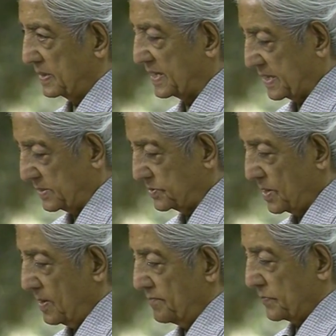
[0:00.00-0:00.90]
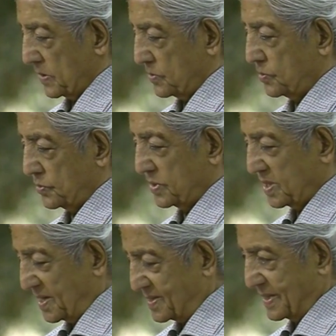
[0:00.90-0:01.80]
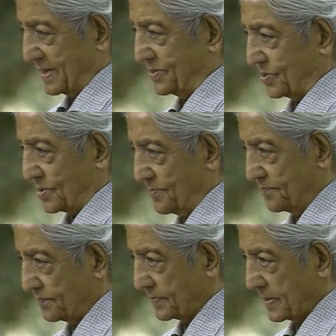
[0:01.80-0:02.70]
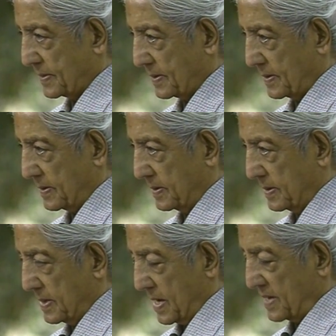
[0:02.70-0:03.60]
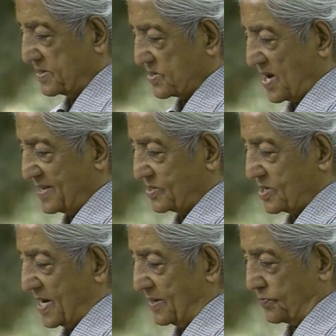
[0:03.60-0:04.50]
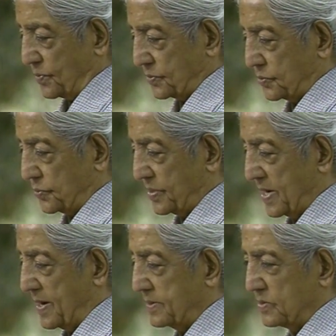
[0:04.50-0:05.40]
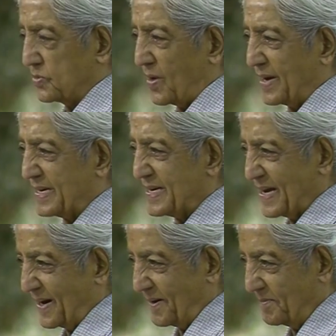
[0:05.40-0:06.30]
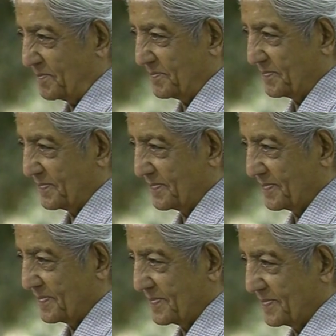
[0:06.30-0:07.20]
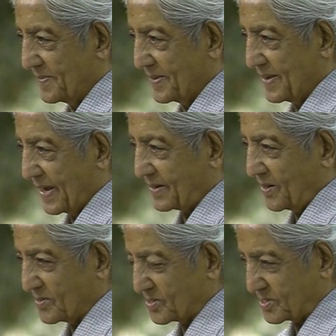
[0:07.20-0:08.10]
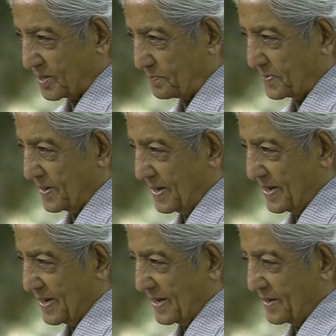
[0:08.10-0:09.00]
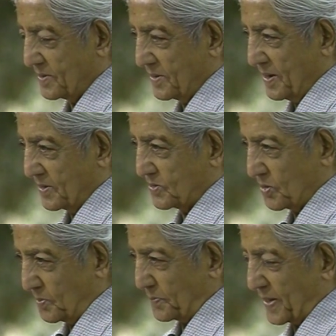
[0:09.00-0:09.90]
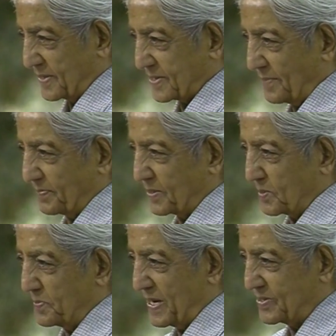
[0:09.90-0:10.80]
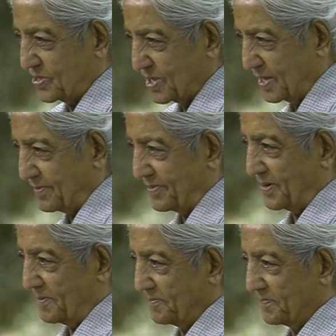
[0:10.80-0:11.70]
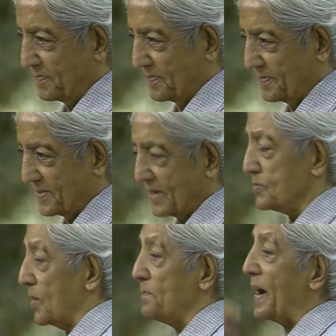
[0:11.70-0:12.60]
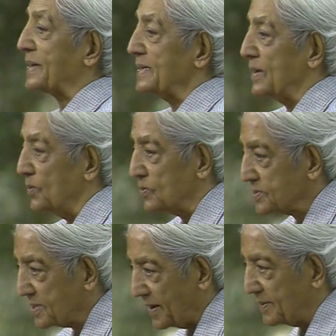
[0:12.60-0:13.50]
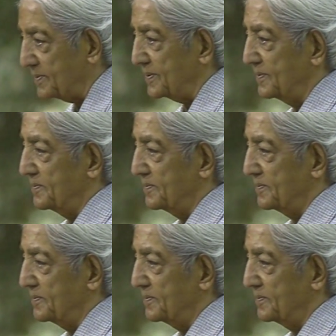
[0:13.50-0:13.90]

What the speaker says: That is, you hear this and translate what you hear into idea, a concept, a utopia, something to be achieved. Then you are back in the whole cycle.